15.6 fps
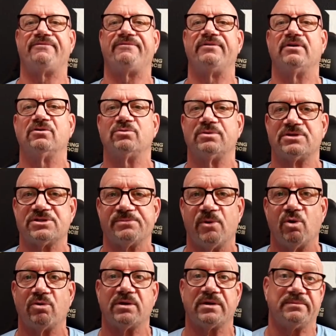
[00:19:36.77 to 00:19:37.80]
filled with
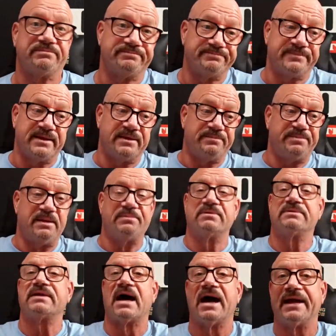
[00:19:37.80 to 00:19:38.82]
smoke and
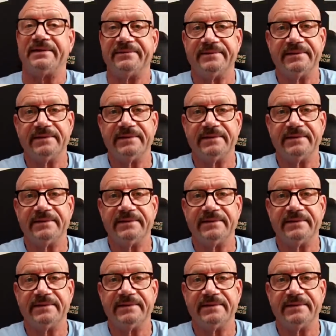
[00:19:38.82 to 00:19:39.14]
people died.